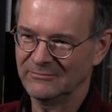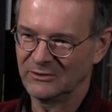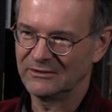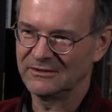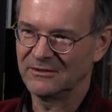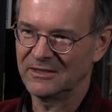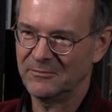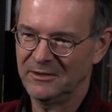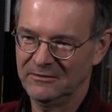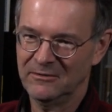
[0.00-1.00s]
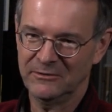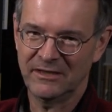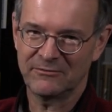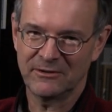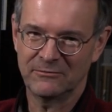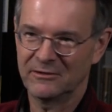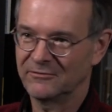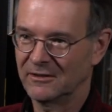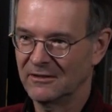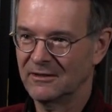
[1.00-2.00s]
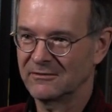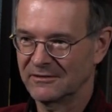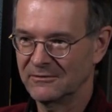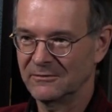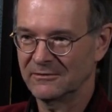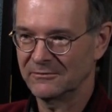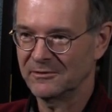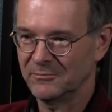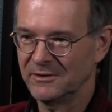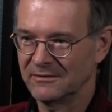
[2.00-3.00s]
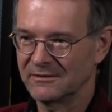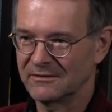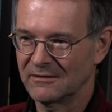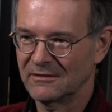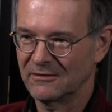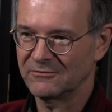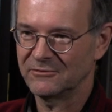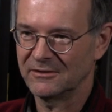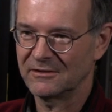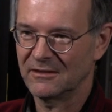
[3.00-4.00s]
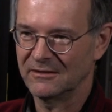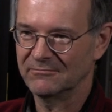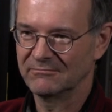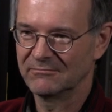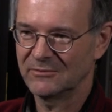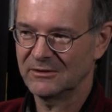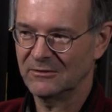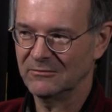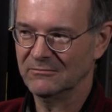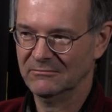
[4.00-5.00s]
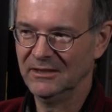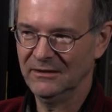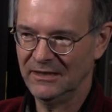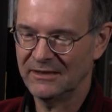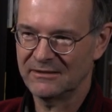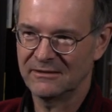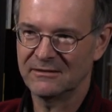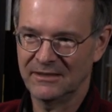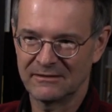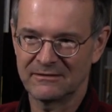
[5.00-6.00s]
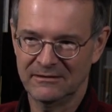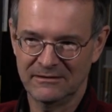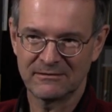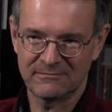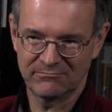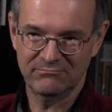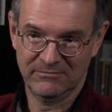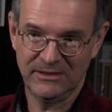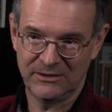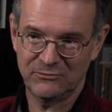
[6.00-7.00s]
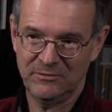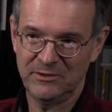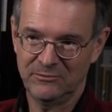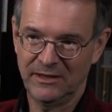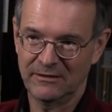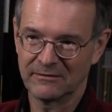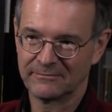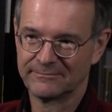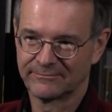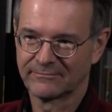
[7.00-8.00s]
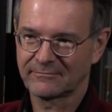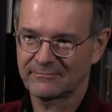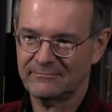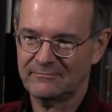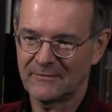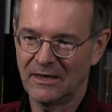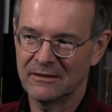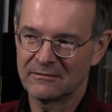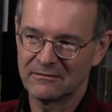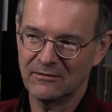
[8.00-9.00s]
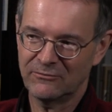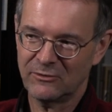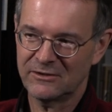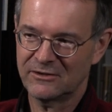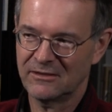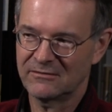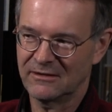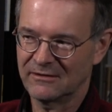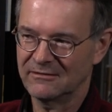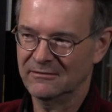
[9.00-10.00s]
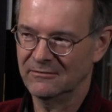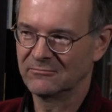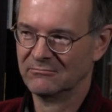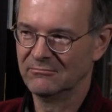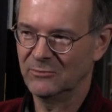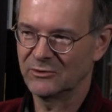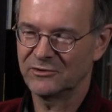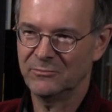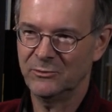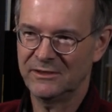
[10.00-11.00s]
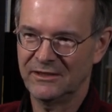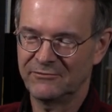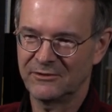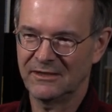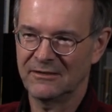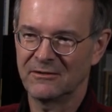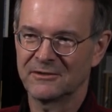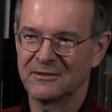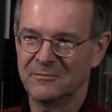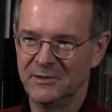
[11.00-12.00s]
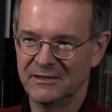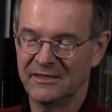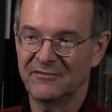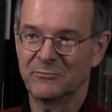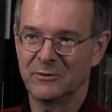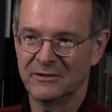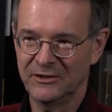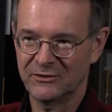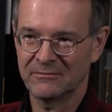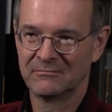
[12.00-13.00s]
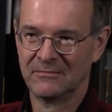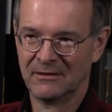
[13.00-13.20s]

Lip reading: which is not happening. No, you have to get rid of the clouds in order to experience the cloud-free sky. So in that sense, yes, it is extremely radical. And of course it sounds like, more schmoozy if you say all sentient beings have Buddha nature.